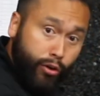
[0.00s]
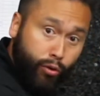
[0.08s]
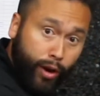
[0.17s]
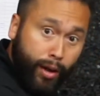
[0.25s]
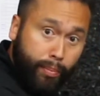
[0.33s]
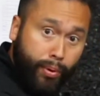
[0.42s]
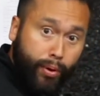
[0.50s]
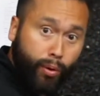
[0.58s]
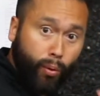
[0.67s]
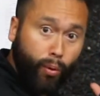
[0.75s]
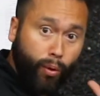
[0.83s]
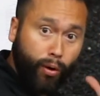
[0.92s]
grip
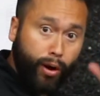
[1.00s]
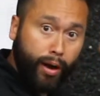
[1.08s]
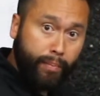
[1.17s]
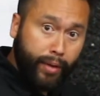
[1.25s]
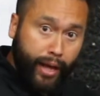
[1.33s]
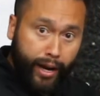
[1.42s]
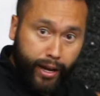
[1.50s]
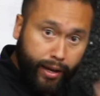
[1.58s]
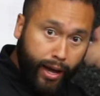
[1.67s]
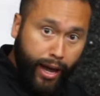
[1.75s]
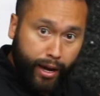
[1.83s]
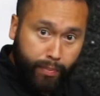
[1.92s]
or I'm getting
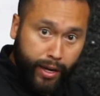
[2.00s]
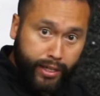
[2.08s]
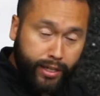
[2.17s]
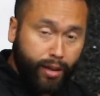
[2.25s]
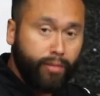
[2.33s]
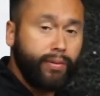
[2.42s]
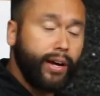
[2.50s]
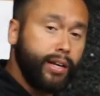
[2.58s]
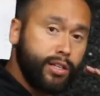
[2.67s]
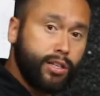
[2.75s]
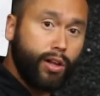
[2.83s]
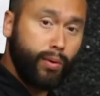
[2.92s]
ahead of myself, I can
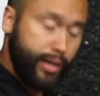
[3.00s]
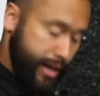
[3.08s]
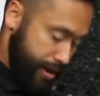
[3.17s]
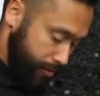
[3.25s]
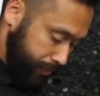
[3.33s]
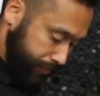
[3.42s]
slow it down.